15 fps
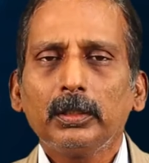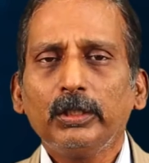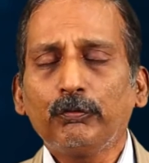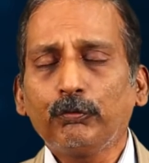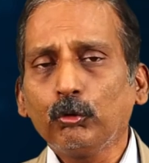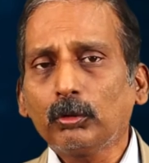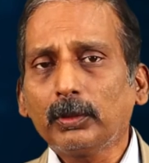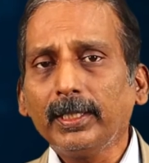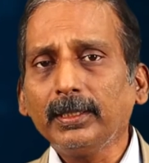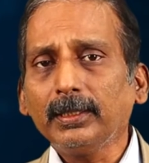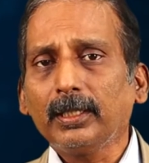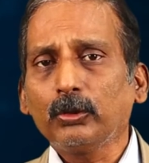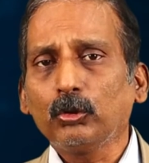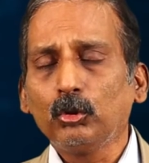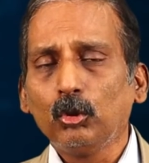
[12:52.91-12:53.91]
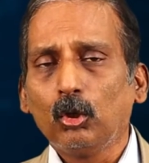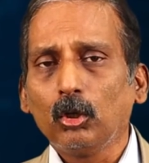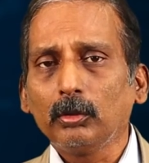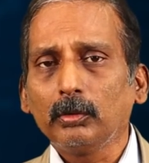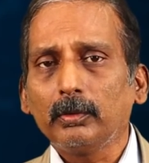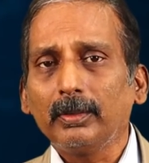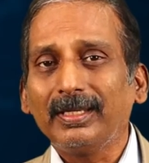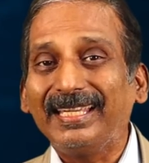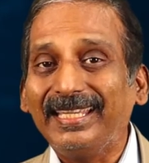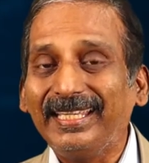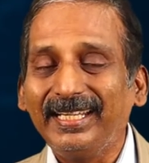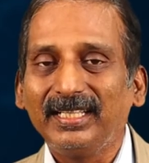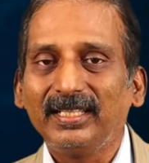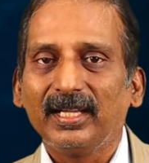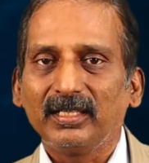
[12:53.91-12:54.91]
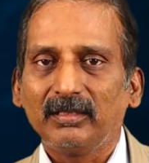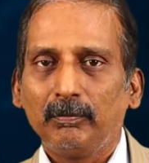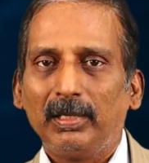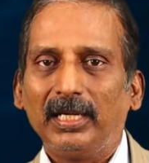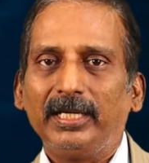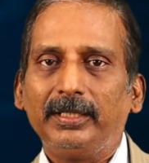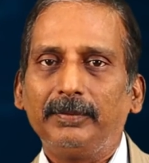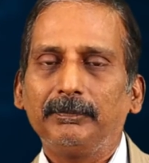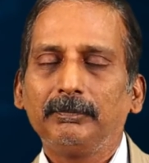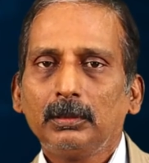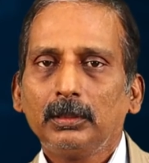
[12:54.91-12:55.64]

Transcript: If you think that you don't need that money,